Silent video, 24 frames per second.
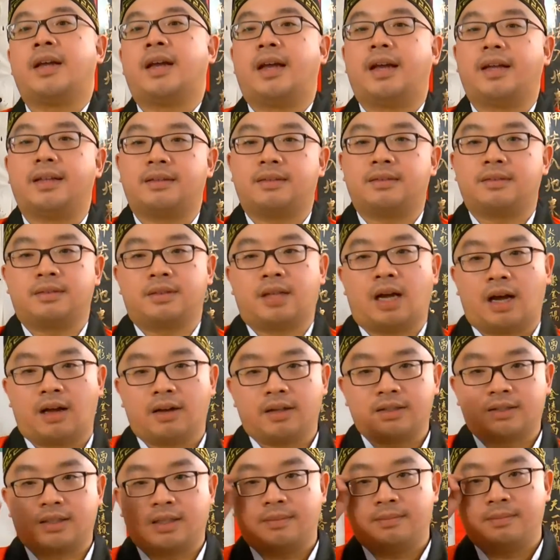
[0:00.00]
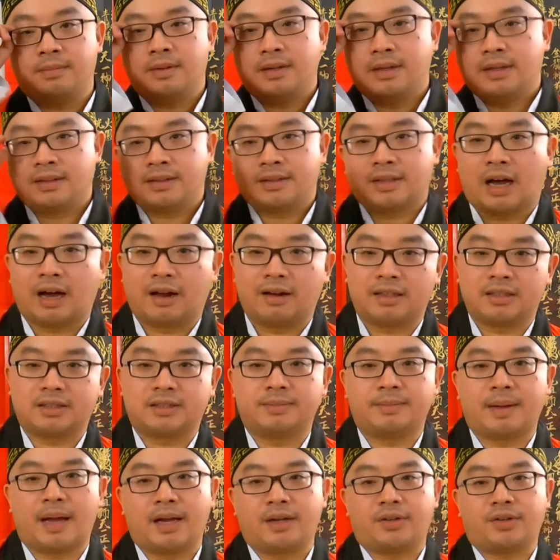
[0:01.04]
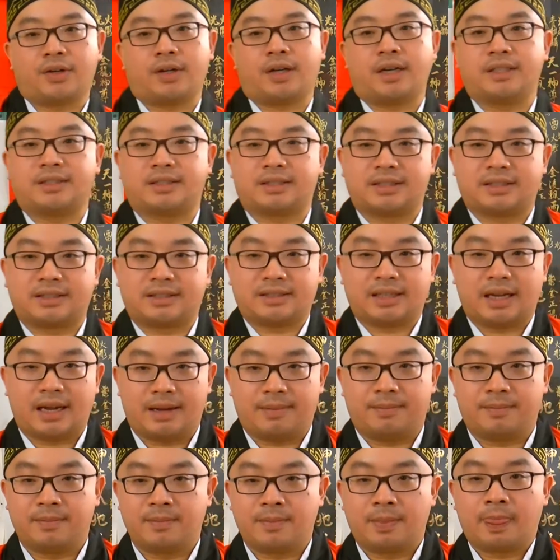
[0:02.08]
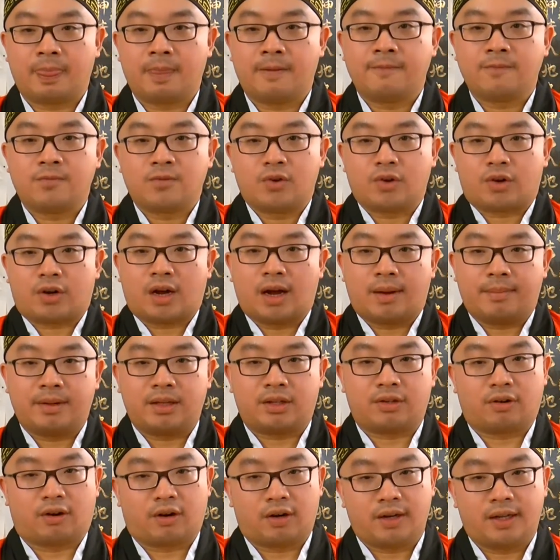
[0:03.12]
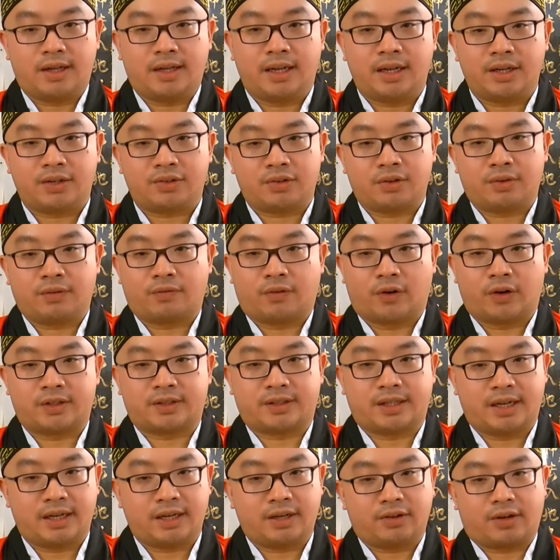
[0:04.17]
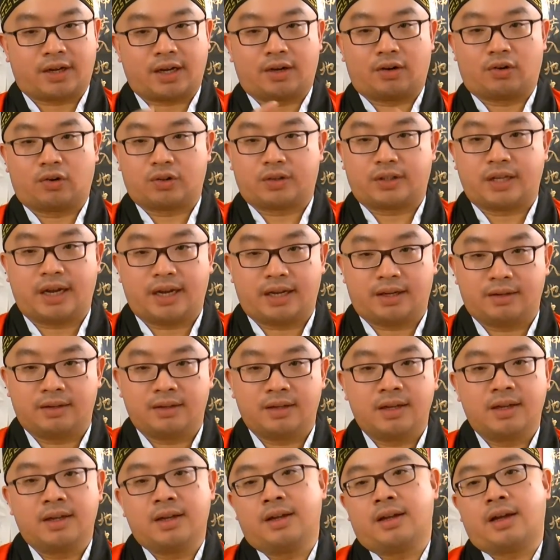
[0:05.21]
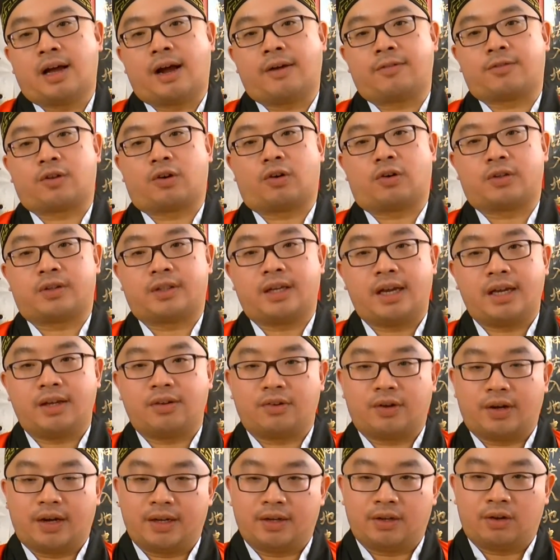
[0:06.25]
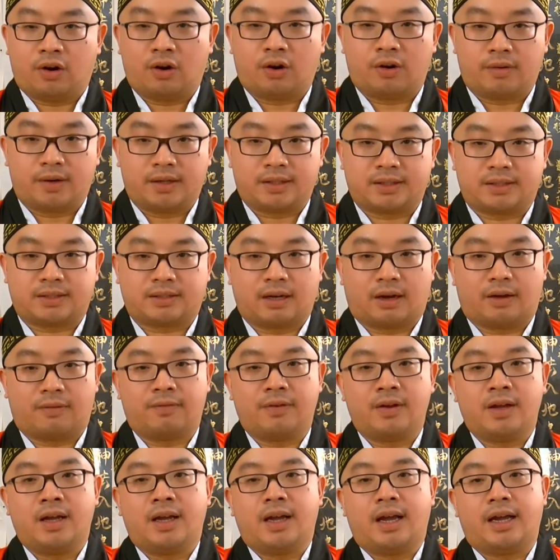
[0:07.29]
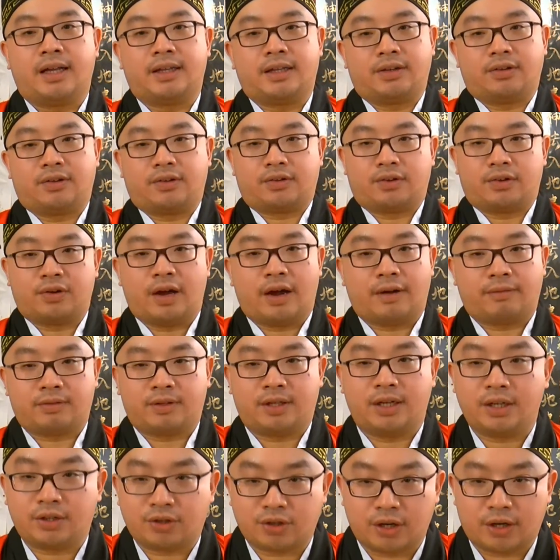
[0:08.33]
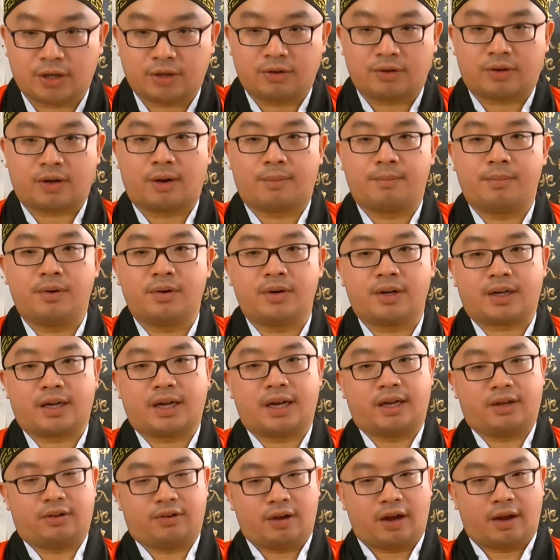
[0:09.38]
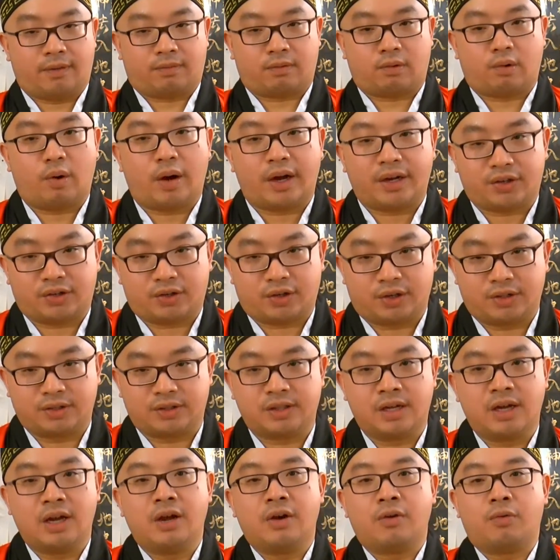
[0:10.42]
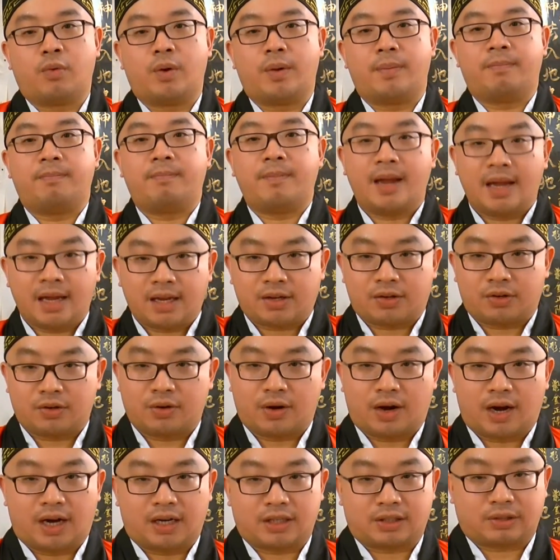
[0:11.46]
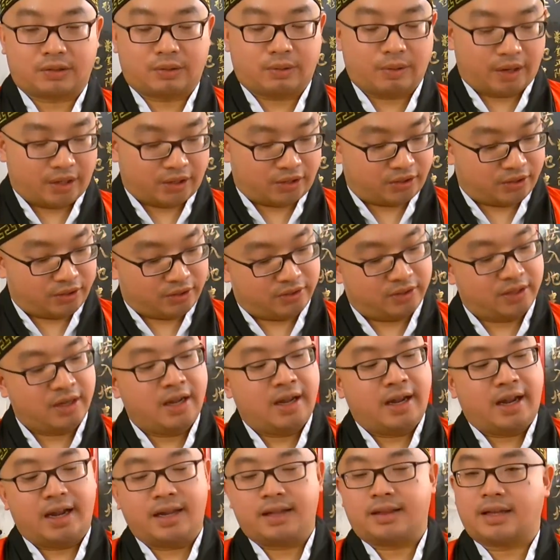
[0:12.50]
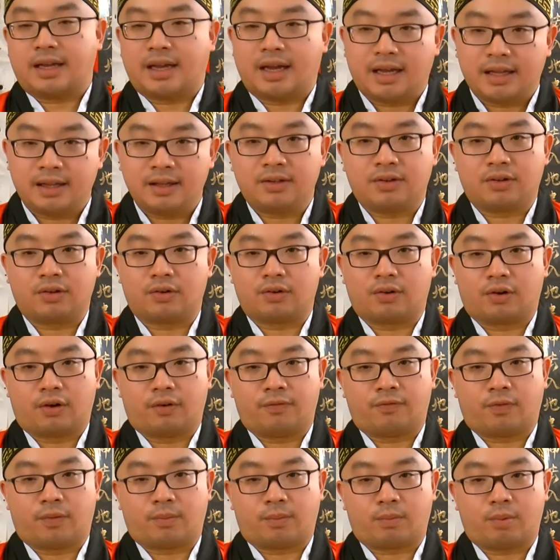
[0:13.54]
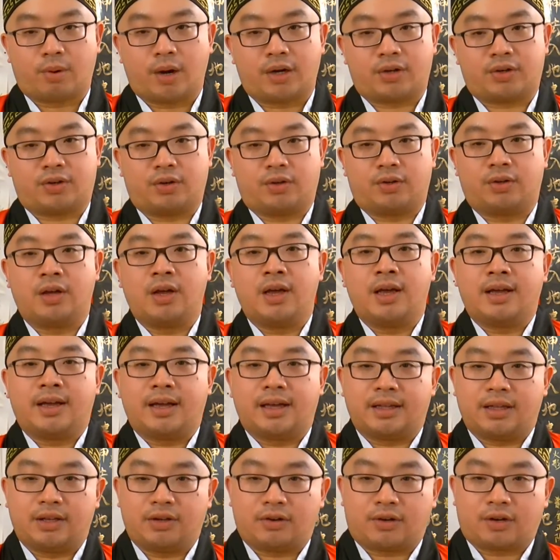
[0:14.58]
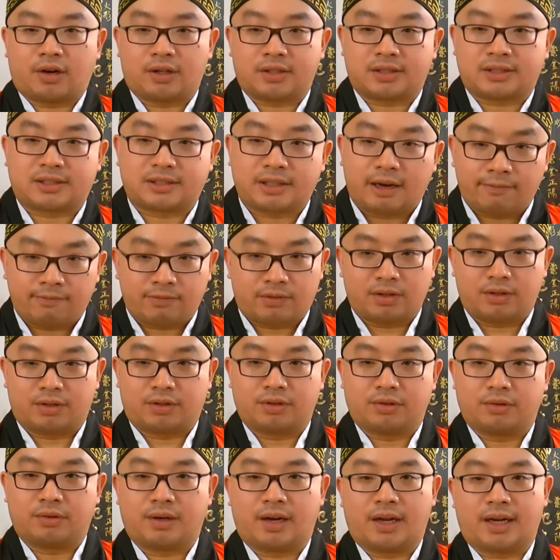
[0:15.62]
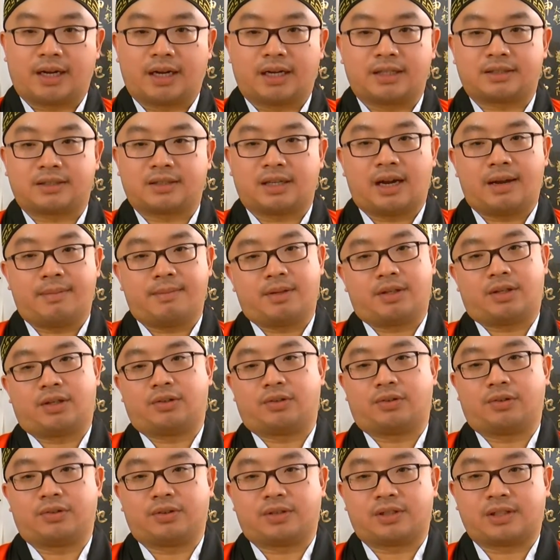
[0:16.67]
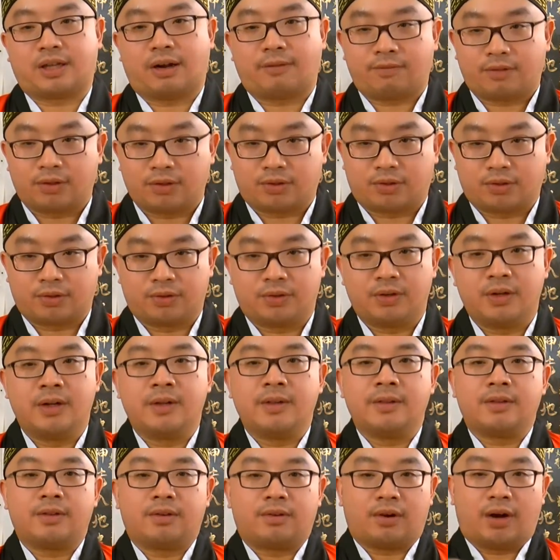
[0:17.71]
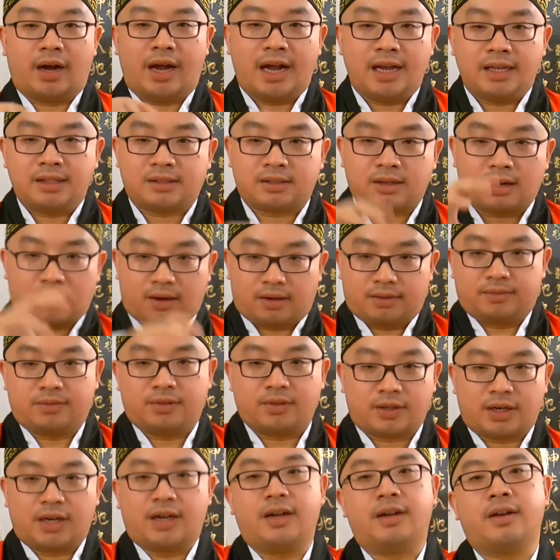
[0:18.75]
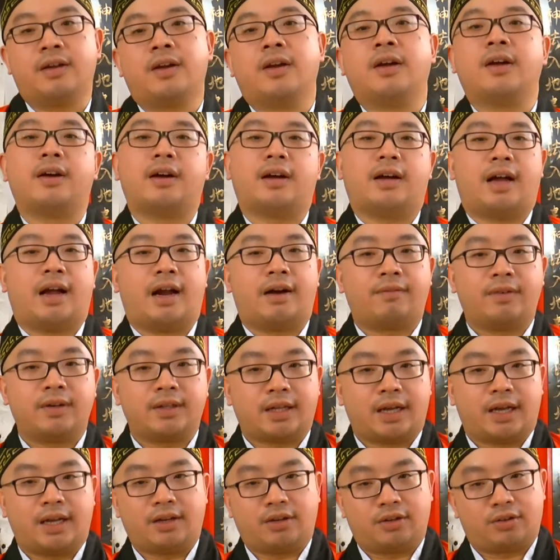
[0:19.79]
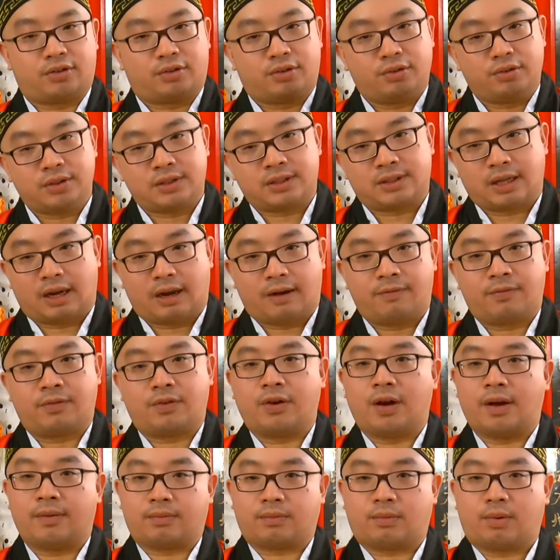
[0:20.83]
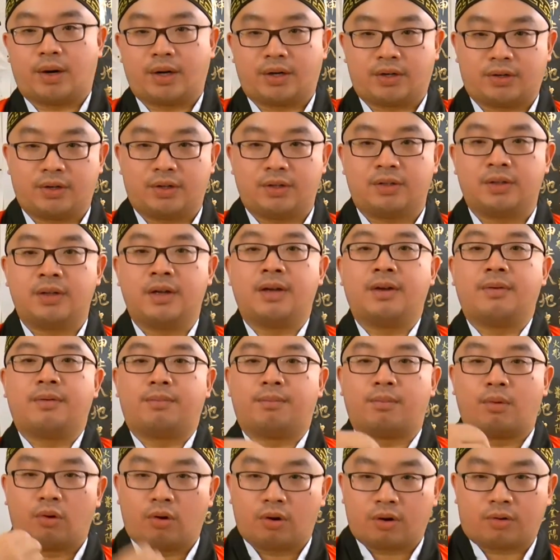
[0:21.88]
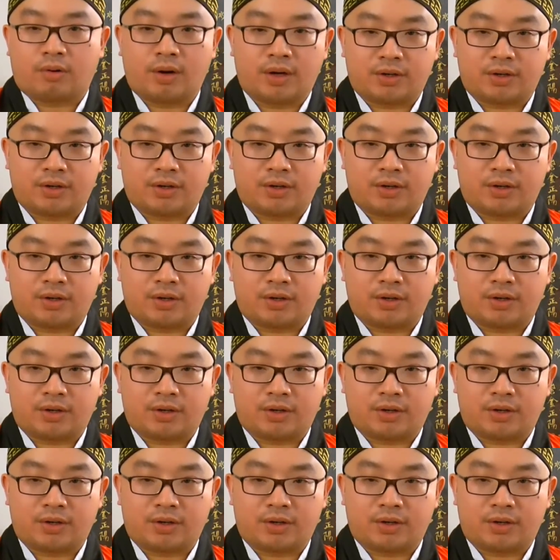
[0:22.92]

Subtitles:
In Taoism, Taoist magic is the same. You come into our lineage, first thing, you get ordained. After ordained, you inherit stuff. And then you have teaching, you communicate, you have questions. We make you ask questions. And then you learn from questions. And then you got stuff to do, like assignment to do, stuff to do. Hands-on, okay? Every day you do stuff, you have questions, more